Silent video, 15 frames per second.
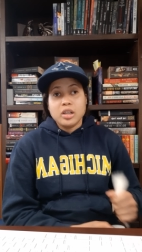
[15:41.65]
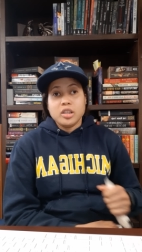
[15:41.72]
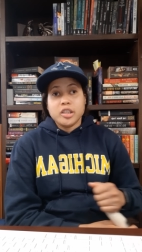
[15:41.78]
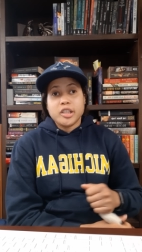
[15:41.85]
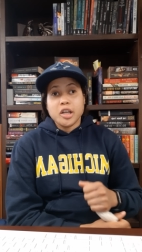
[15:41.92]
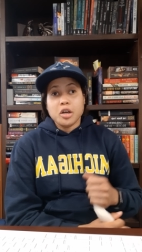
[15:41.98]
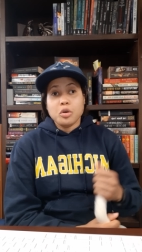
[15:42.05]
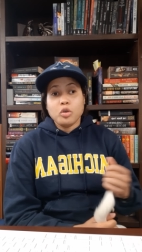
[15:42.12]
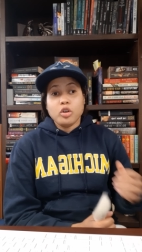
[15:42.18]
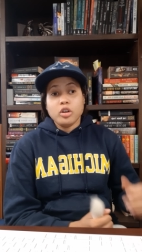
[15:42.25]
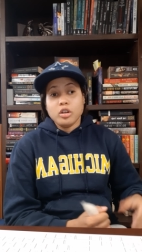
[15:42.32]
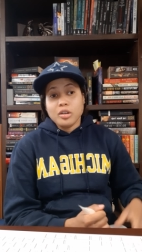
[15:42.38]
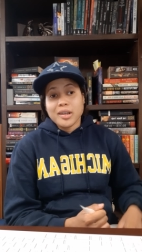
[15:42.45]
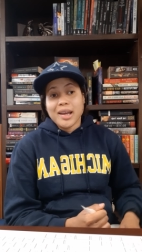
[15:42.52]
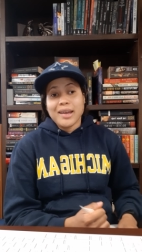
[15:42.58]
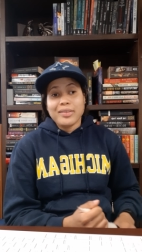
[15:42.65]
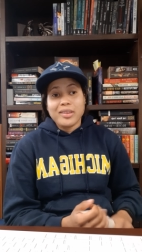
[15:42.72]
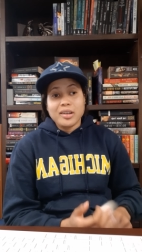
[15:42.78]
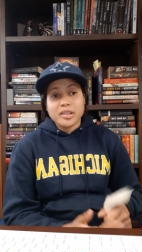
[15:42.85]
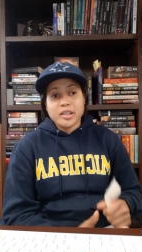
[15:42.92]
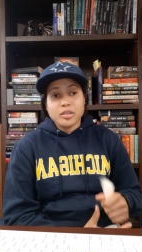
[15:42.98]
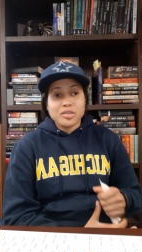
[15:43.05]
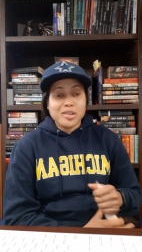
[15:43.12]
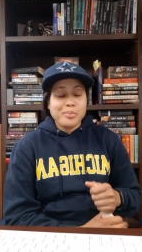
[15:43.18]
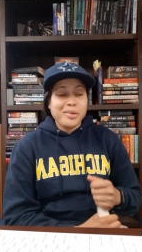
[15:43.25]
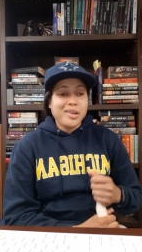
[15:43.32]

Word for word: So look at their social